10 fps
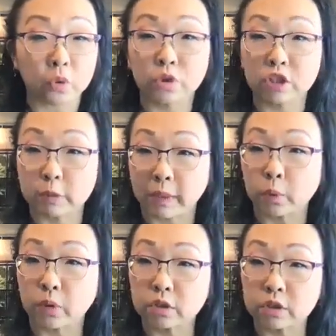to speak
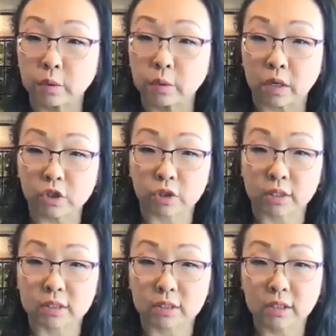with your
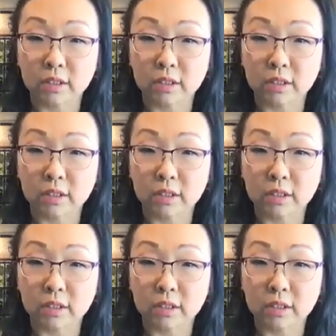subconscious.